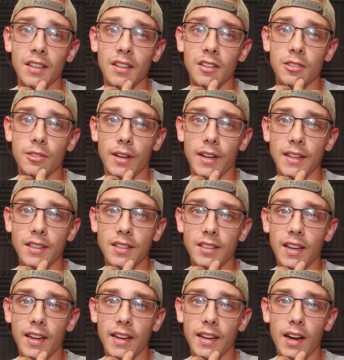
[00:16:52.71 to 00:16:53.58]
So I'd
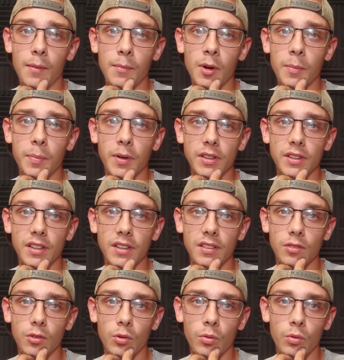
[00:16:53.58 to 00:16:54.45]
say I'm going to put
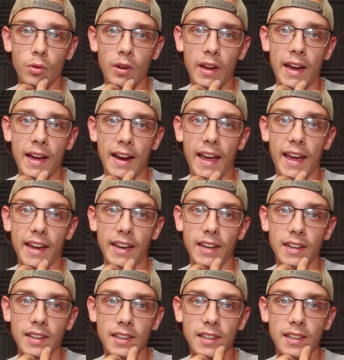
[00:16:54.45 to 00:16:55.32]
this at
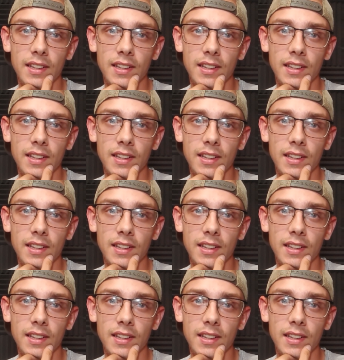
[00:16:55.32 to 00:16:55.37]
A.